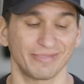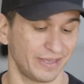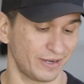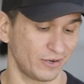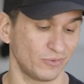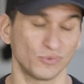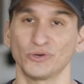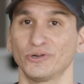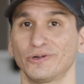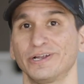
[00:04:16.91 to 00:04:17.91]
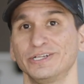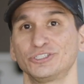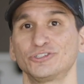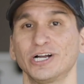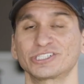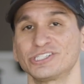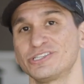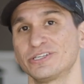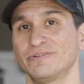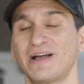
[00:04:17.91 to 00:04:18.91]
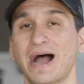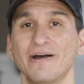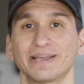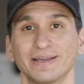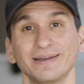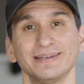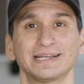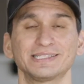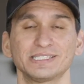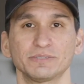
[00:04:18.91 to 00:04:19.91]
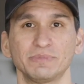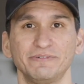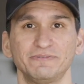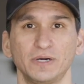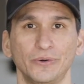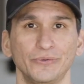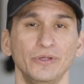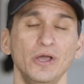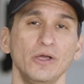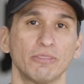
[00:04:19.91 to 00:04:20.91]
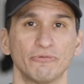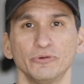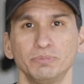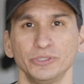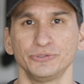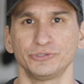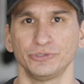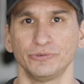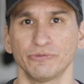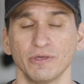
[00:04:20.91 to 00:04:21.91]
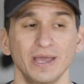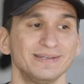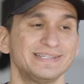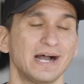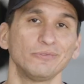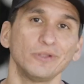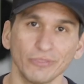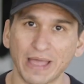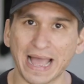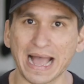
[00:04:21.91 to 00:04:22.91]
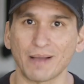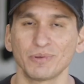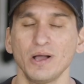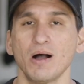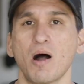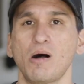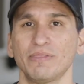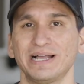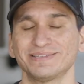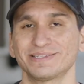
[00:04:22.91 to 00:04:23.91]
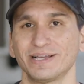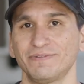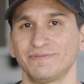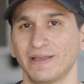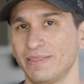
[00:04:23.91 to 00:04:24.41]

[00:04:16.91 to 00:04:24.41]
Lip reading: There were instructions of how I can connect it to my phone through Bluetooth, download the app, all that stuff.